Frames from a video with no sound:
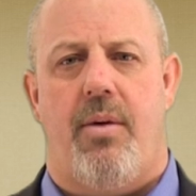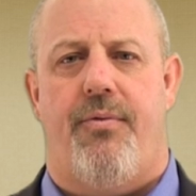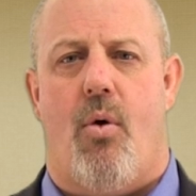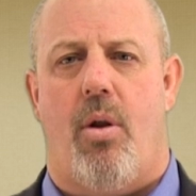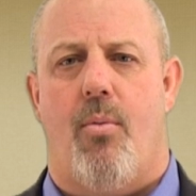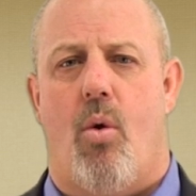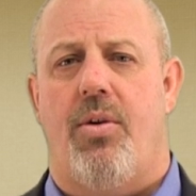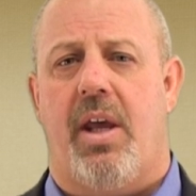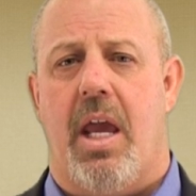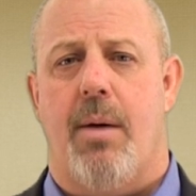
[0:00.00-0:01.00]
fall more in
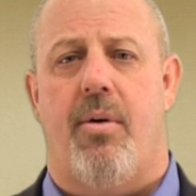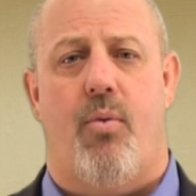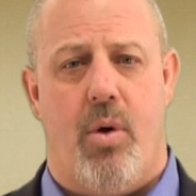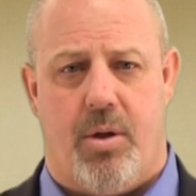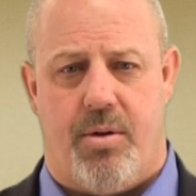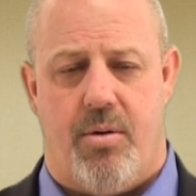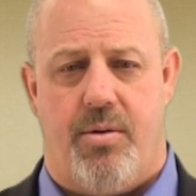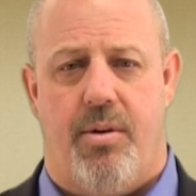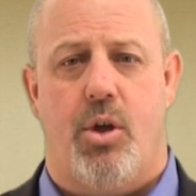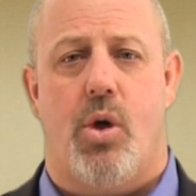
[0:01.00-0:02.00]
the camp of realtors
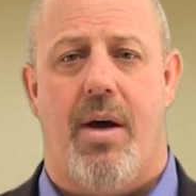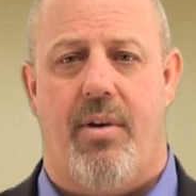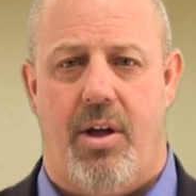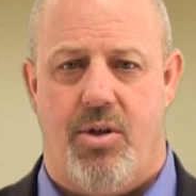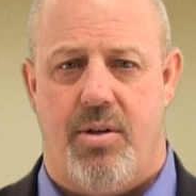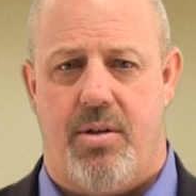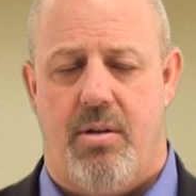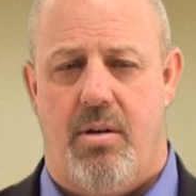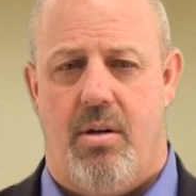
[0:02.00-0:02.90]
than travel agents.